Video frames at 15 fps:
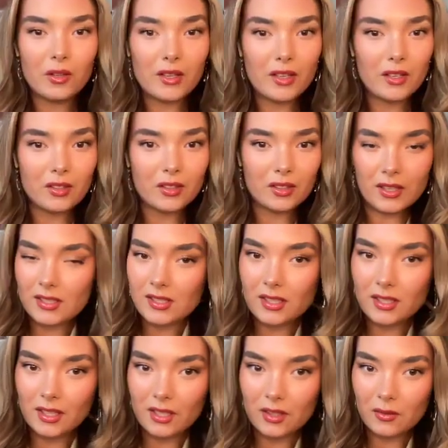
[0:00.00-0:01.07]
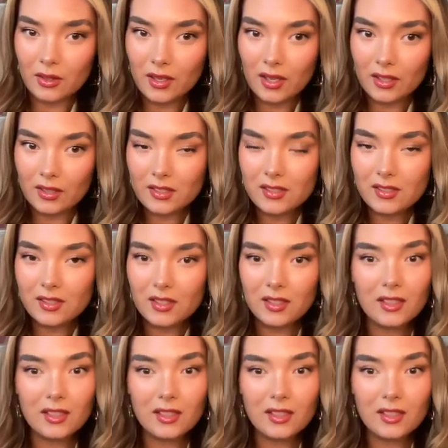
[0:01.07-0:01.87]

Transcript: than or less than anyone else.